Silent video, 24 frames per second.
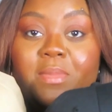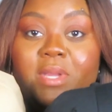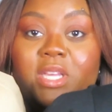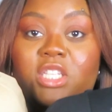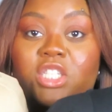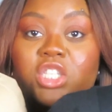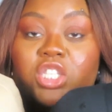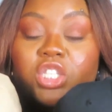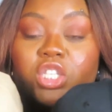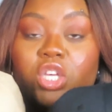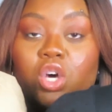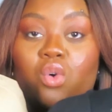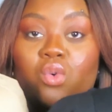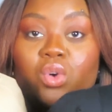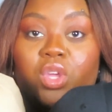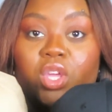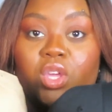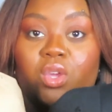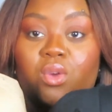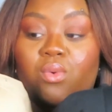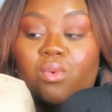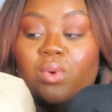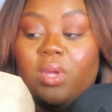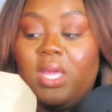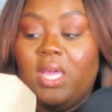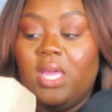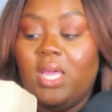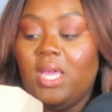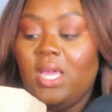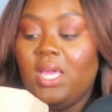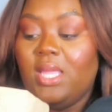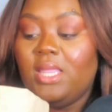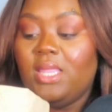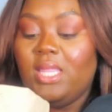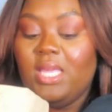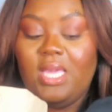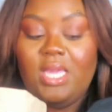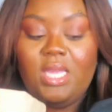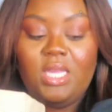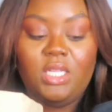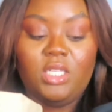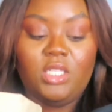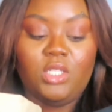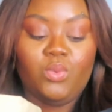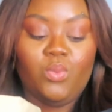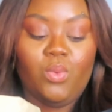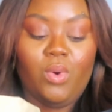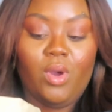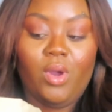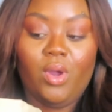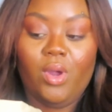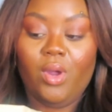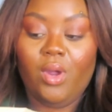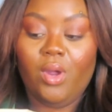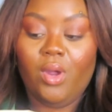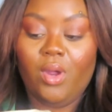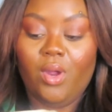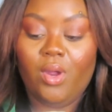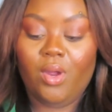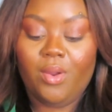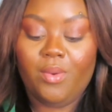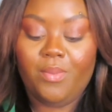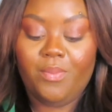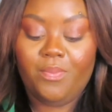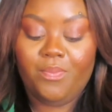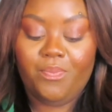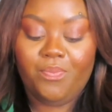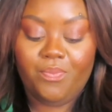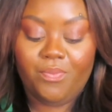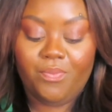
be so cute. These were,